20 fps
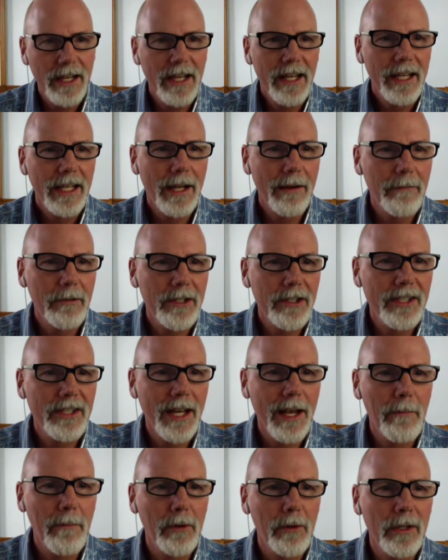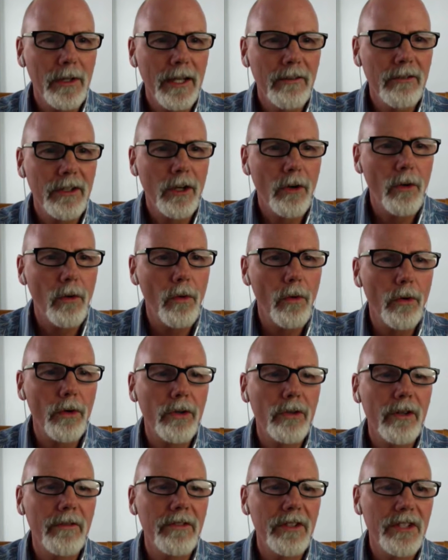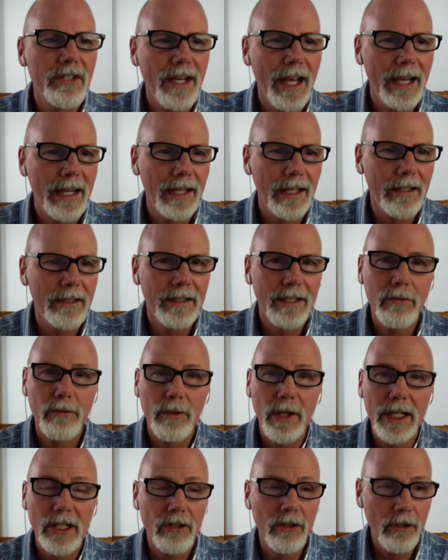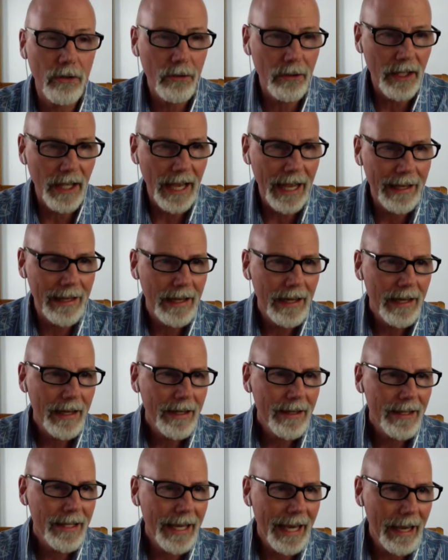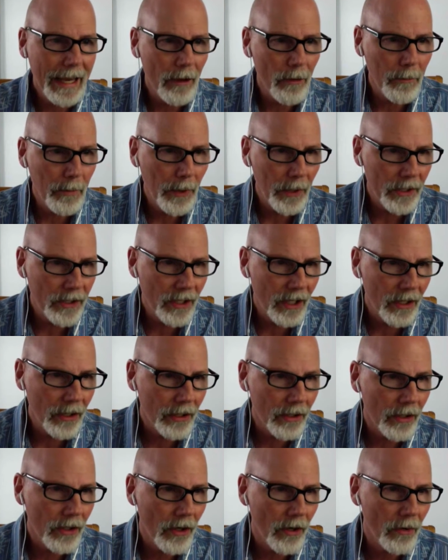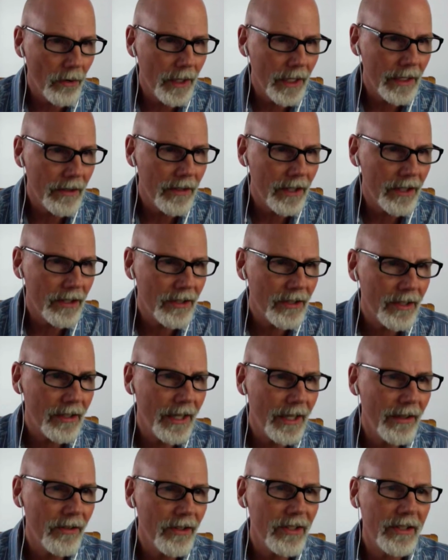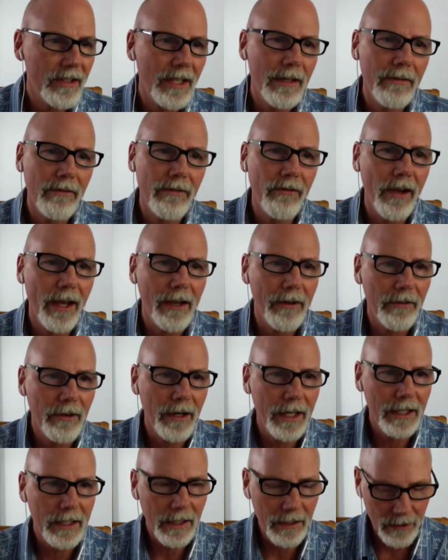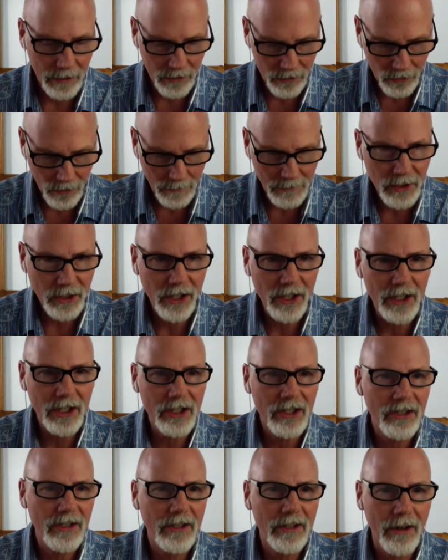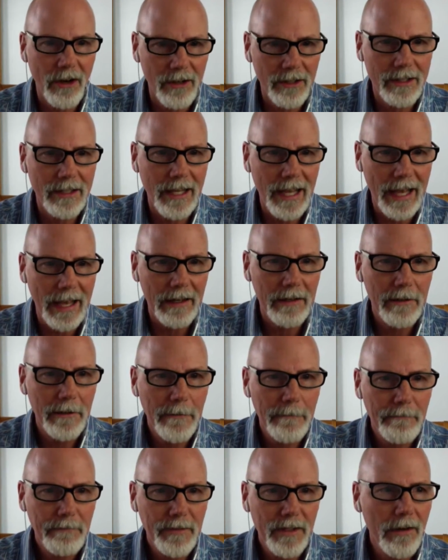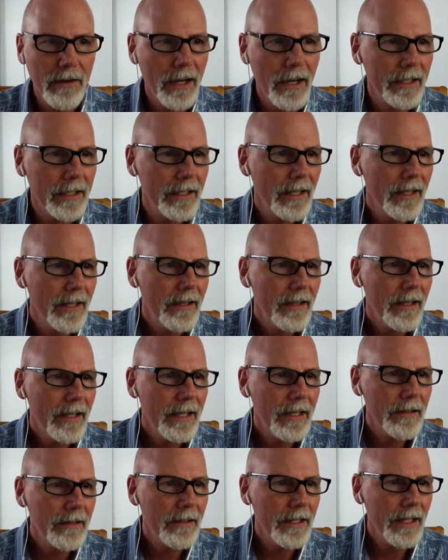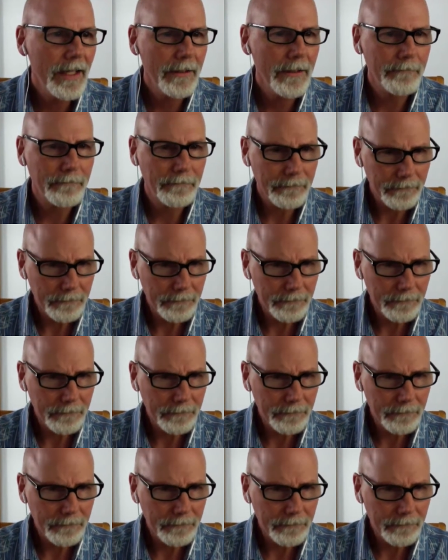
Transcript: and I'm going to sample every quarter of a second. And when I do that, the output is going to go in this temp file right here. So I'm just going to start that, all right? And then